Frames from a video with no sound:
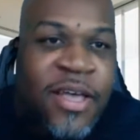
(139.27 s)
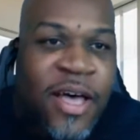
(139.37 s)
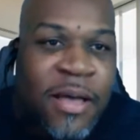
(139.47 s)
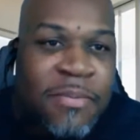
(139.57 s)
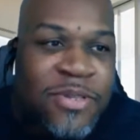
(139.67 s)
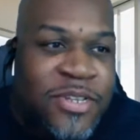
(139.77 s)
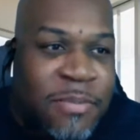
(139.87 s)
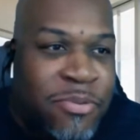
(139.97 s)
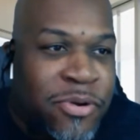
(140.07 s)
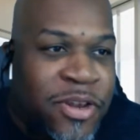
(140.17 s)
because I'm
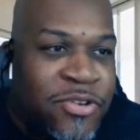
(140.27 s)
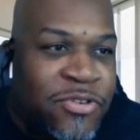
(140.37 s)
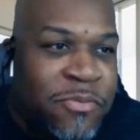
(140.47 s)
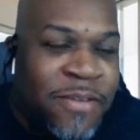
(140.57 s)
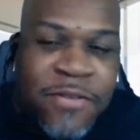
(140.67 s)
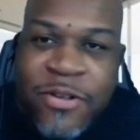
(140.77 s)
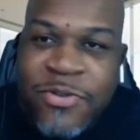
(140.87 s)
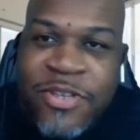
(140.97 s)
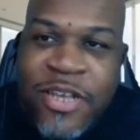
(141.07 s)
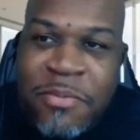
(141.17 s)
pretty sure my folks
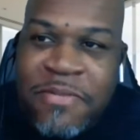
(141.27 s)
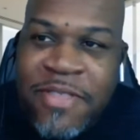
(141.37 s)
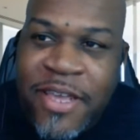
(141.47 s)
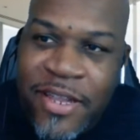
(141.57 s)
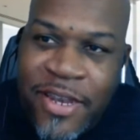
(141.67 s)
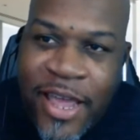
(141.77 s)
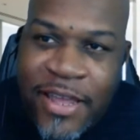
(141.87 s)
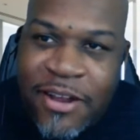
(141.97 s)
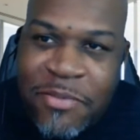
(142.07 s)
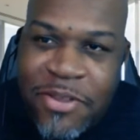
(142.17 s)
would tell me if they could not
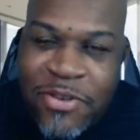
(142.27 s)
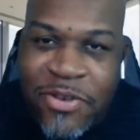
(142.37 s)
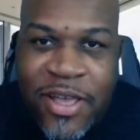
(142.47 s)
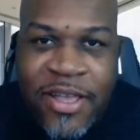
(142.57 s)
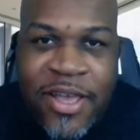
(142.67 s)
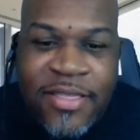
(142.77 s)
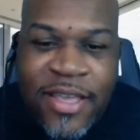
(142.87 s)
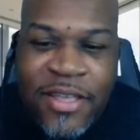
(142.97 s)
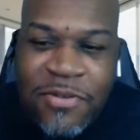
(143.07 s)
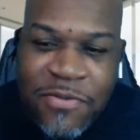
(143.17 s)
hear me. So I
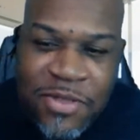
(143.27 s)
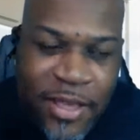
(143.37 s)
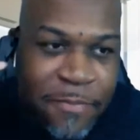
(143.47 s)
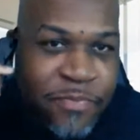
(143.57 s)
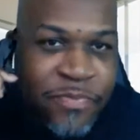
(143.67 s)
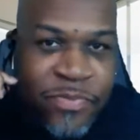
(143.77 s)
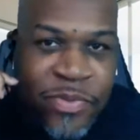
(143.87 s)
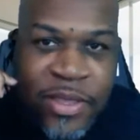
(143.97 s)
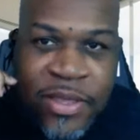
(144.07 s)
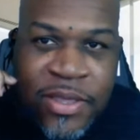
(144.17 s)
thank you for that.
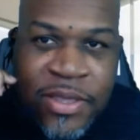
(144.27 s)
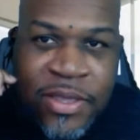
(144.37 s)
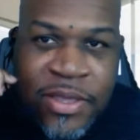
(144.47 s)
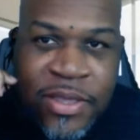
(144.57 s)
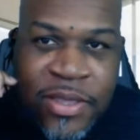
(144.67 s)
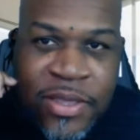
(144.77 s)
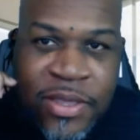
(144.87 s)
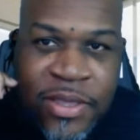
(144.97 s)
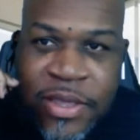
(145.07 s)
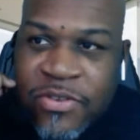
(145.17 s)
So let me
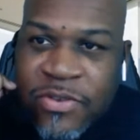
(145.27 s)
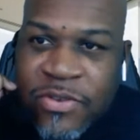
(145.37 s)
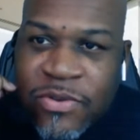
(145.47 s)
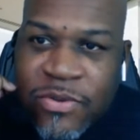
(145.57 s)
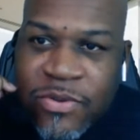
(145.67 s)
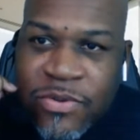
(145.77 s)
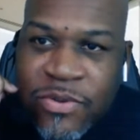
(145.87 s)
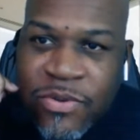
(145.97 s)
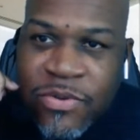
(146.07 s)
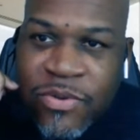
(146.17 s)
just do
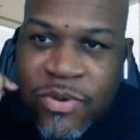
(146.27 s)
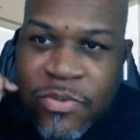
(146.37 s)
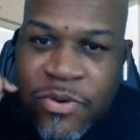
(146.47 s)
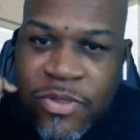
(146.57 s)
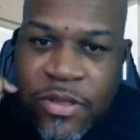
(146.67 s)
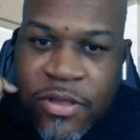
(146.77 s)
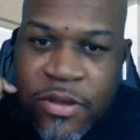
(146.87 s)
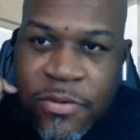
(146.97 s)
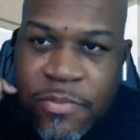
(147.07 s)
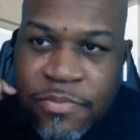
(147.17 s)
one more thing here.
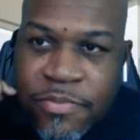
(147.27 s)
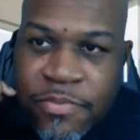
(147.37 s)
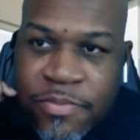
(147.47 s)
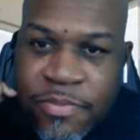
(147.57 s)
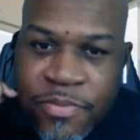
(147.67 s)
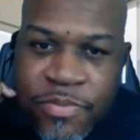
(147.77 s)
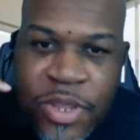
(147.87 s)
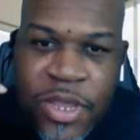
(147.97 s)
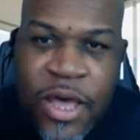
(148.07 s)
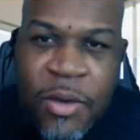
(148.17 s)

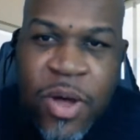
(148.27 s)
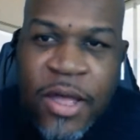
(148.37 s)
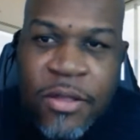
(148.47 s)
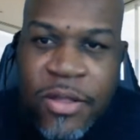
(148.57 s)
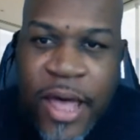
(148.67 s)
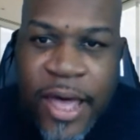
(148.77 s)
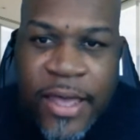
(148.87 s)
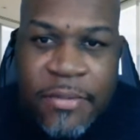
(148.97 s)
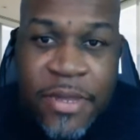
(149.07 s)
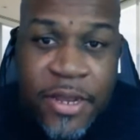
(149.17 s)
While I am
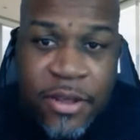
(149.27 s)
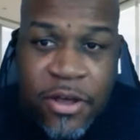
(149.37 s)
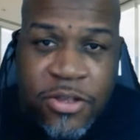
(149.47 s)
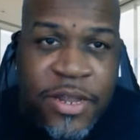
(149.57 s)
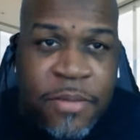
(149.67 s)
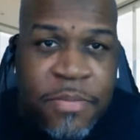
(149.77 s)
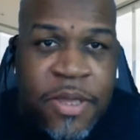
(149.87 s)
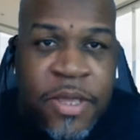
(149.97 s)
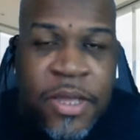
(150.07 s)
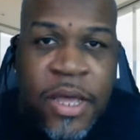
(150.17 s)
getting all set up,
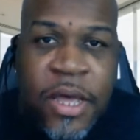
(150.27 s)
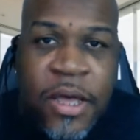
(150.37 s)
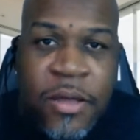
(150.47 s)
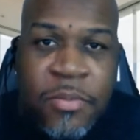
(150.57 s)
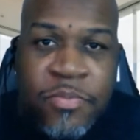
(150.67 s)
I